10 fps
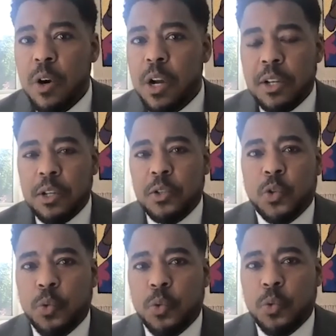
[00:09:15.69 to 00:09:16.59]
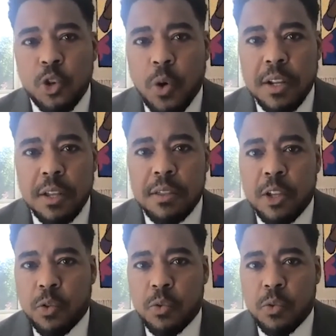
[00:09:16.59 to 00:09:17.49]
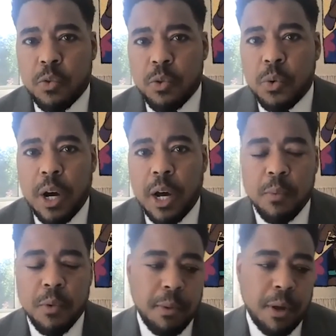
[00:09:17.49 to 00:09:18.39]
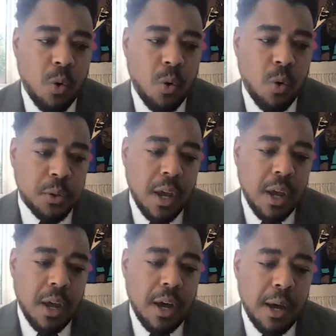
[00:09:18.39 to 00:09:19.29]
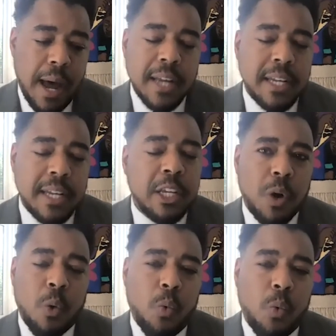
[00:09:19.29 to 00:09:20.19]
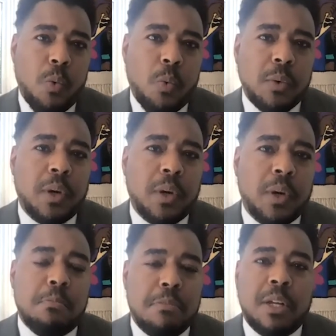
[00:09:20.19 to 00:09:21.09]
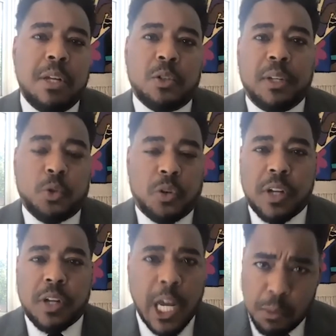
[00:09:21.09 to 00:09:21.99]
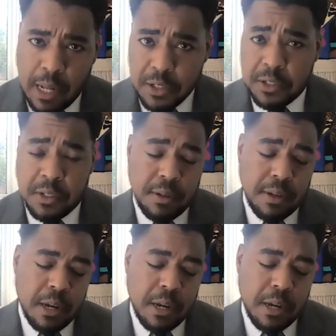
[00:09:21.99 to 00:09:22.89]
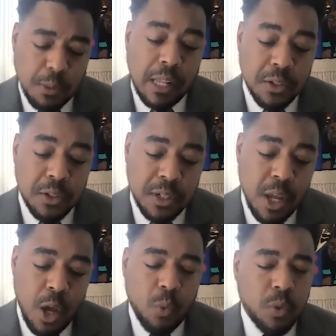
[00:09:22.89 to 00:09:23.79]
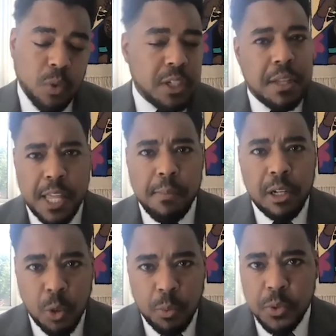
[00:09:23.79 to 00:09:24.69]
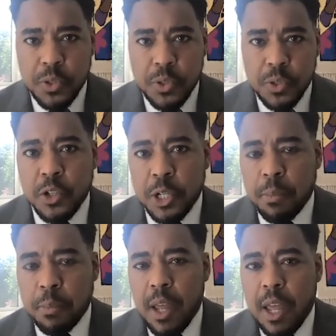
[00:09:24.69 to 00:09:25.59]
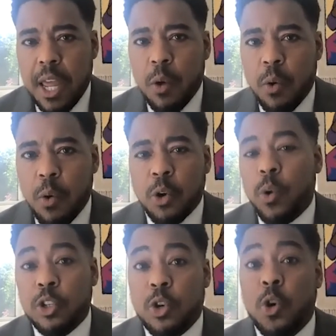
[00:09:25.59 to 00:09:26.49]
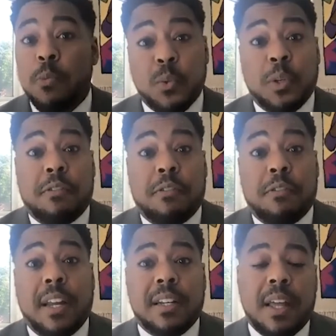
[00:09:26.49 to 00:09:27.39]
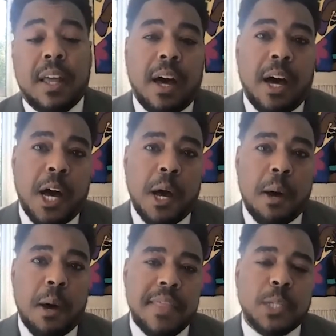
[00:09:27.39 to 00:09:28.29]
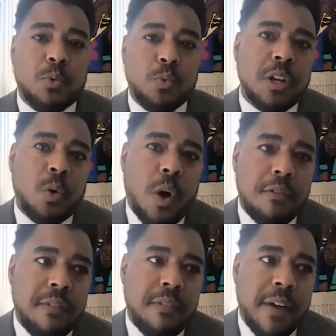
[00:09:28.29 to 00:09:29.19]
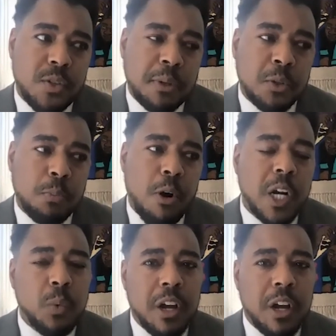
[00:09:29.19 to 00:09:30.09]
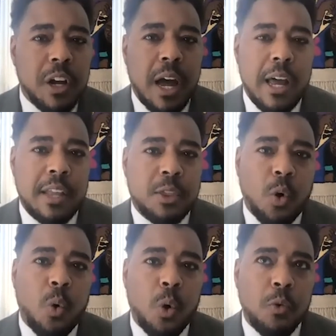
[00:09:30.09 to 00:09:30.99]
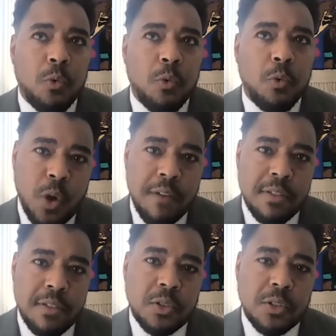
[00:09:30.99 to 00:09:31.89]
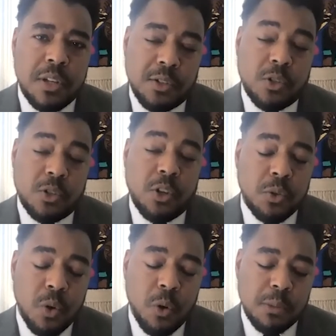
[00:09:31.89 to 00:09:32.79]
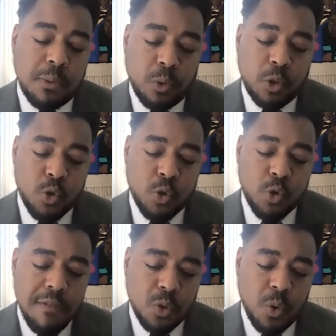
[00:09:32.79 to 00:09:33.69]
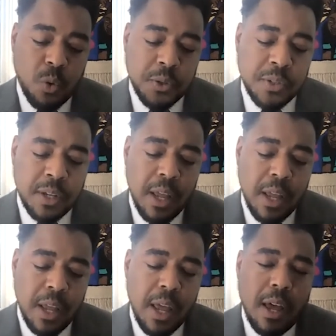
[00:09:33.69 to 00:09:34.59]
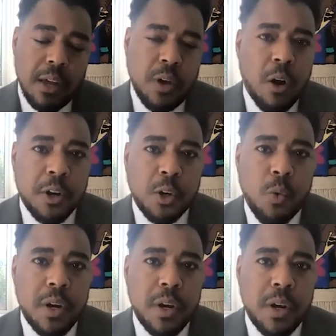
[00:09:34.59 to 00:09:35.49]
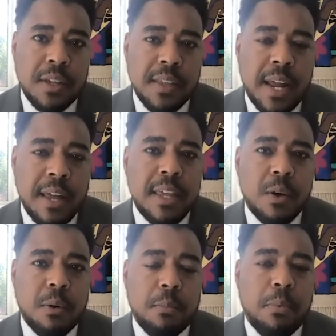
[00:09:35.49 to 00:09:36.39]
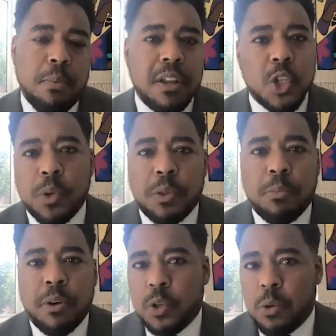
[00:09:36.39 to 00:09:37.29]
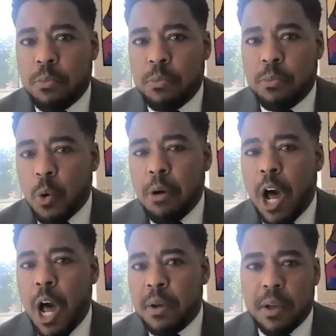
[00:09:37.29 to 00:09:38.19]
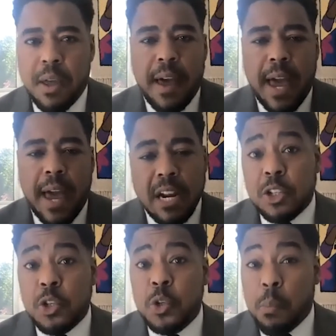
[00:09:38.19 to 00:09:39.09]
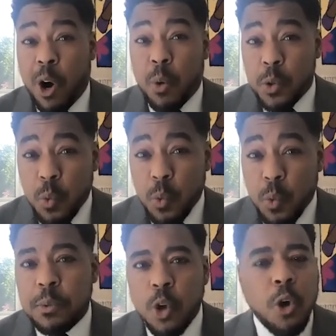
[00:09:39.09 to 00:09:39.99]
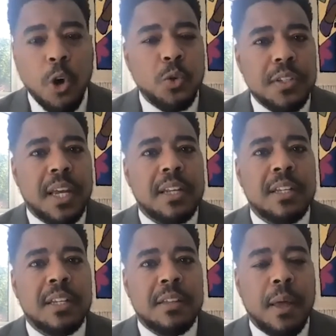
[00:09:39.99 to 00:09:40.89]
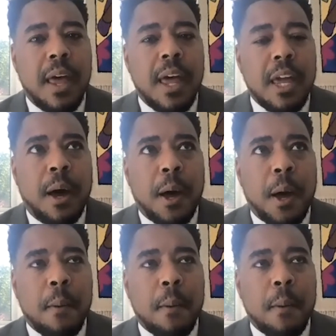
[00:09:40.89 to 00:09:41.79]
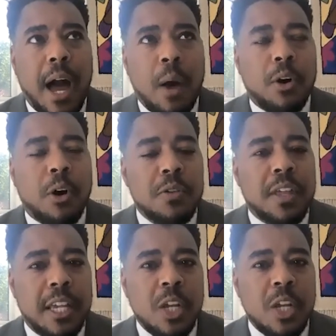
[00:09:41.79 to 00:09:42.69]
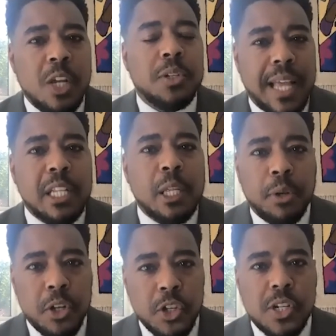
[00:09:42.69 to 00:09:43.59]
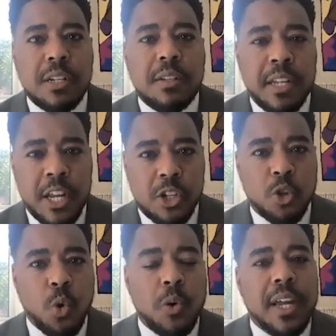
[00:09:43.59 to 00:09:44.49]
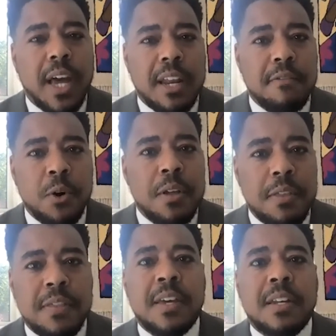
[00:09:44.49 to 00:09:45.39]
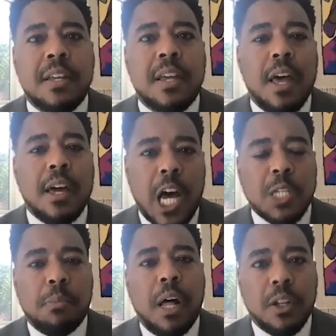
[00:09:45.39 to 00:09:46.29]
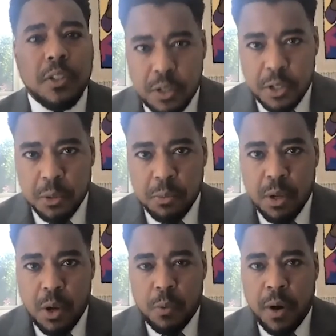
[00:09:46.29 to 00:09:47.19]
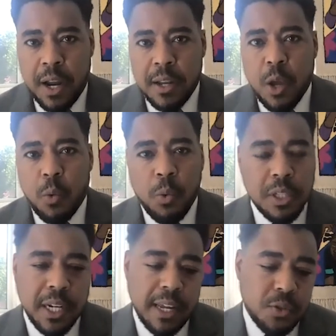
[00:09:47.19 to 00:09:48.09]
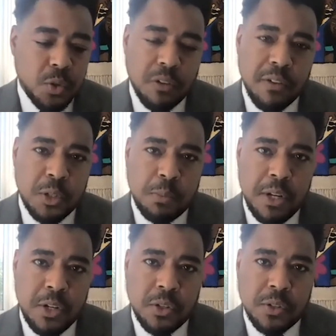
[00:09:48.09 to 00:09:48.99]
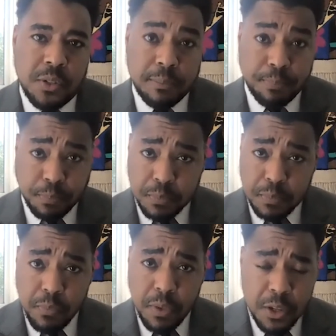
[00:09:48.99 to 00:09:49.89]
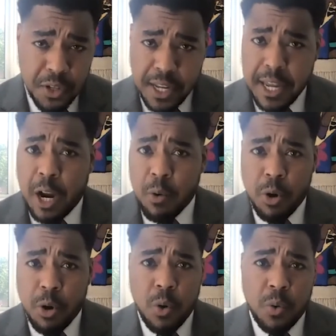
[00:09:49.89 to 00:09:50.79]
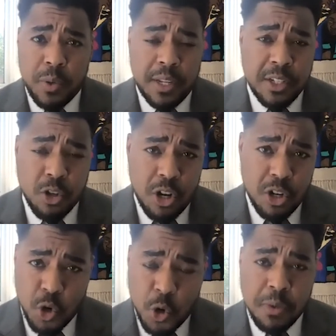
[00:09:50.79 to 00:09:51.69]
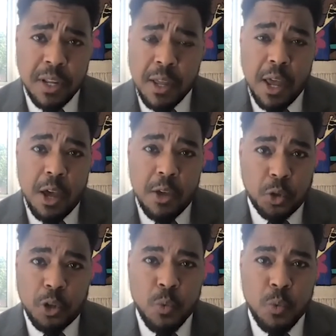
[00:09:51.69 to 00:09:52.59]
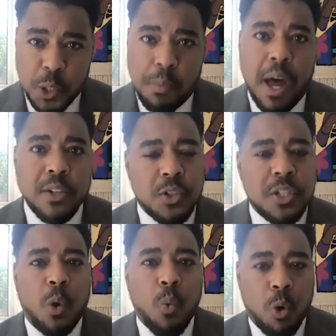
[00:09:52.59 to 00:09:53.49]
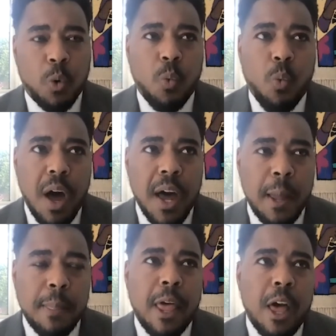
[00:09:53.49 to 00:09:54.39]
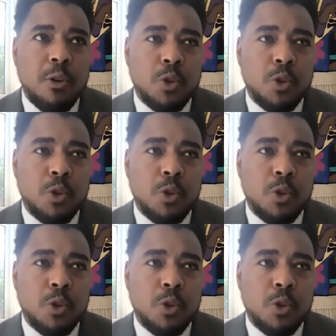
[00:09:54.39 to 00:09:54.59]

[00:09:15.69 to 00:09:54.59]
And here it's just really trying to think through with my course ideas around what does it mean to be sort of cosmopolitan? What does it mean to think about global citizenship? And on what terms do we define it? And that's been really quite fascinating because part of what at the core of what's driving this is, and this is also a new course, but what's driving this course is that, I argued in one essay that I think part of the issue with President Barack Obama had everything to do in part with race, but also this idea that I want to argue that he was slightly pushing the nation toward a kind of very thin cosmopolitanism, right? When we look at sort of his speeches, say in Cairo, when he's in Germany, sort of the response he's getting worldwide,